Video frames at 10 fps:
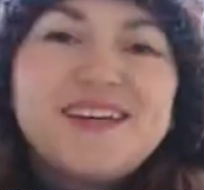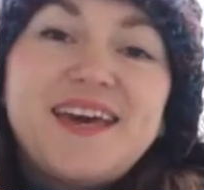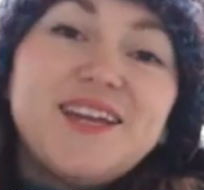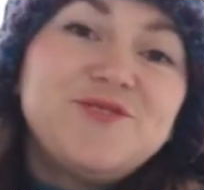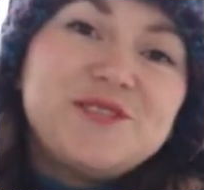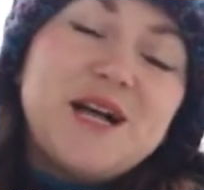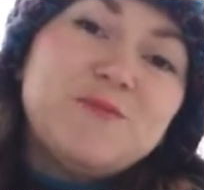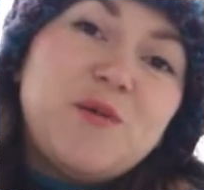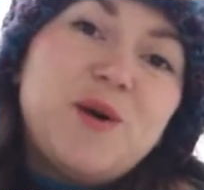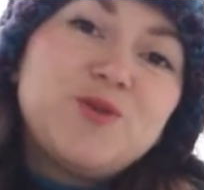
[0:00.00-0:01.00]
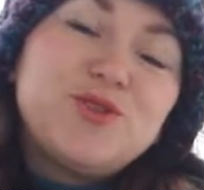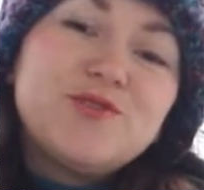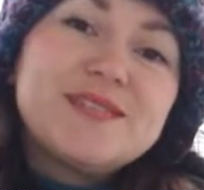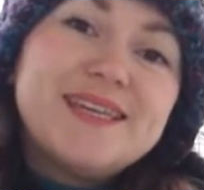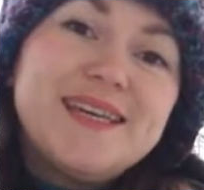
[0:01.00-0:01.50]
Can you tell me about
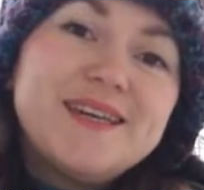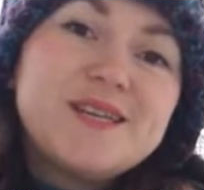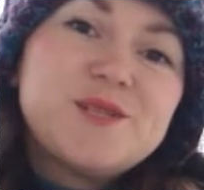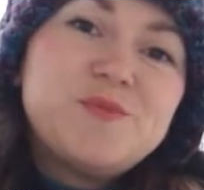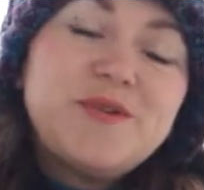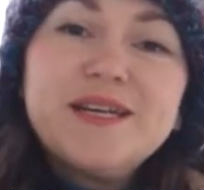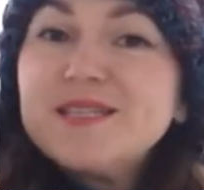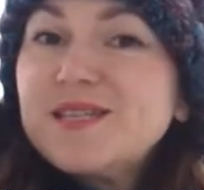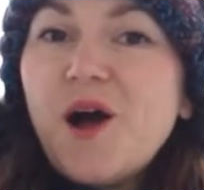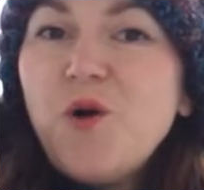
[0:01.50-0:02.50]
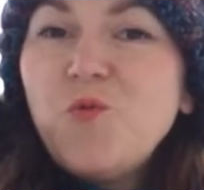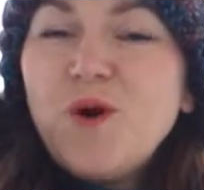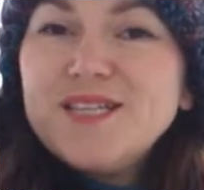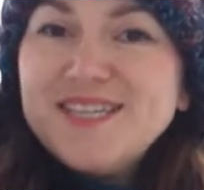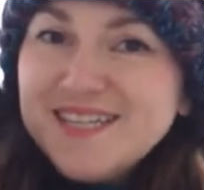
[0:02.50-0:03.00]
your skiing experience? How
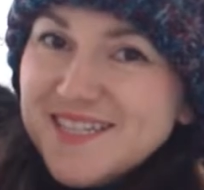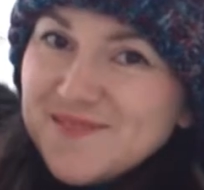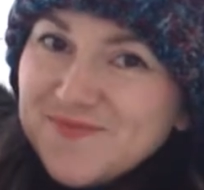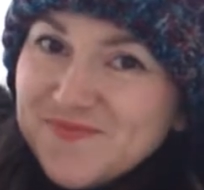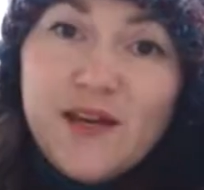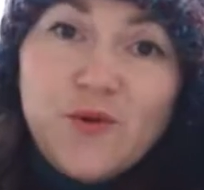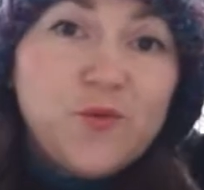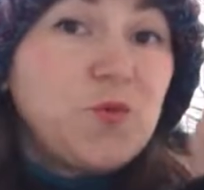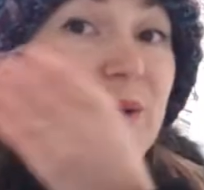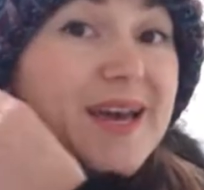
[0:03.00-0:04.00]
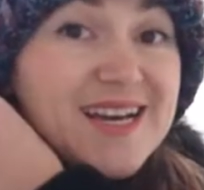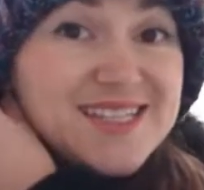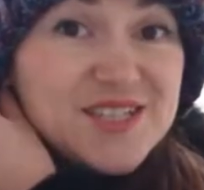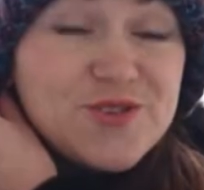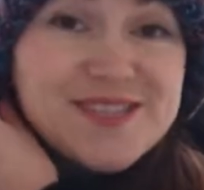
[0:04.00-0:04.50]
was it? Where
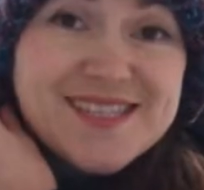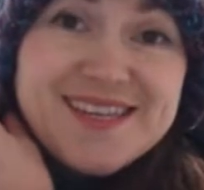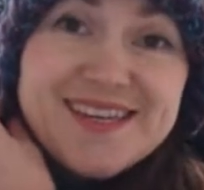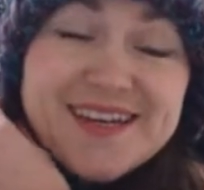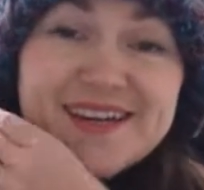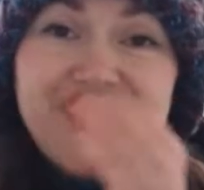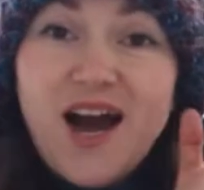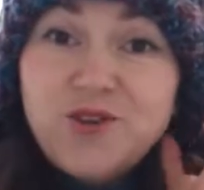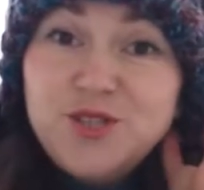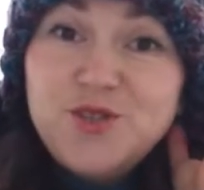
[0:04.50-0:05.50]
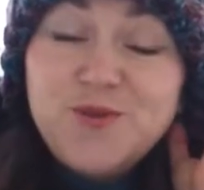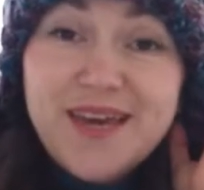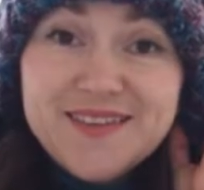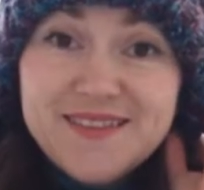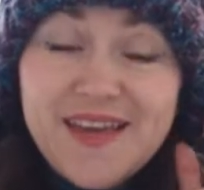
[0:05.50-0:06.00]
did you ski? How did you
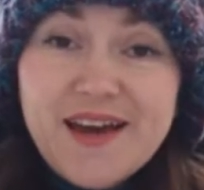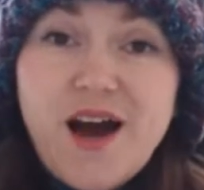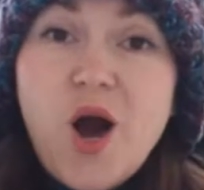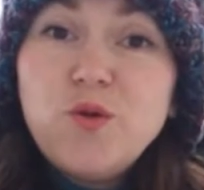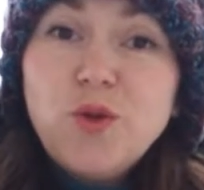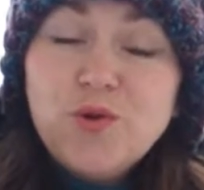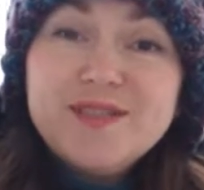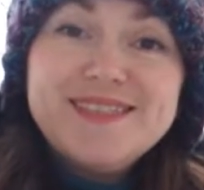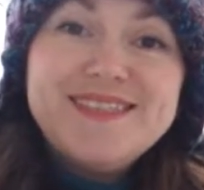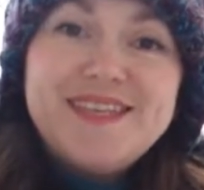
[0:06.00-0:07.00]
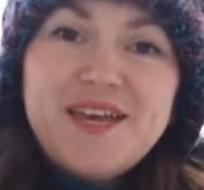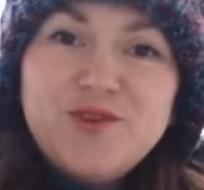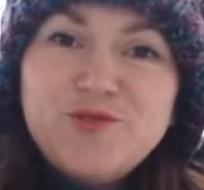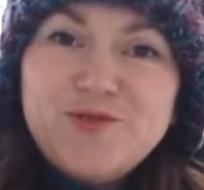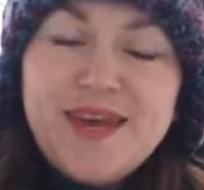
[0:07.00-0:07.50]
get there? How long did it
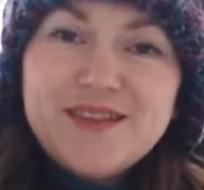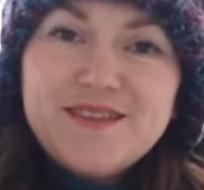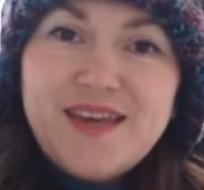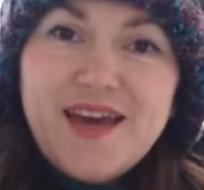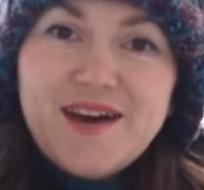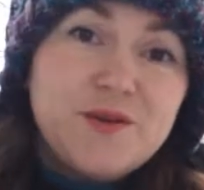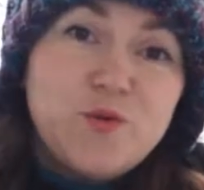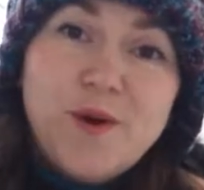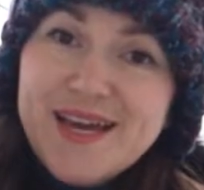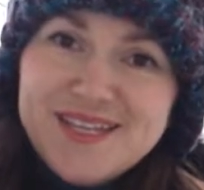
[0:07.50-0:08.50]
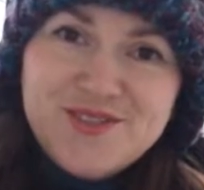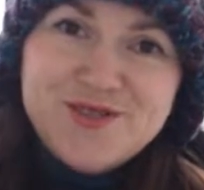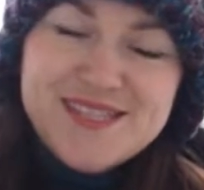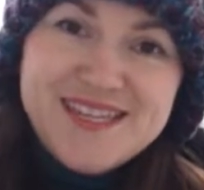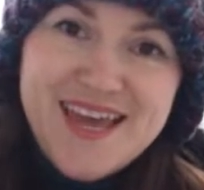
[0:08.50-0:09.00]
take you to get there? Where did you
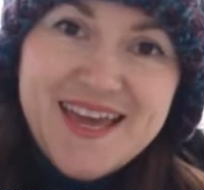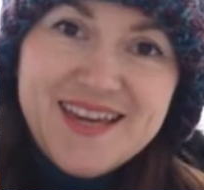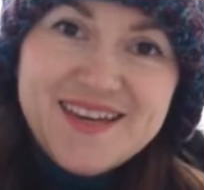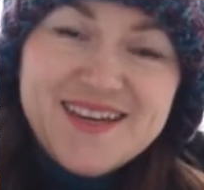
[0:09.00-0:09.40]
stay?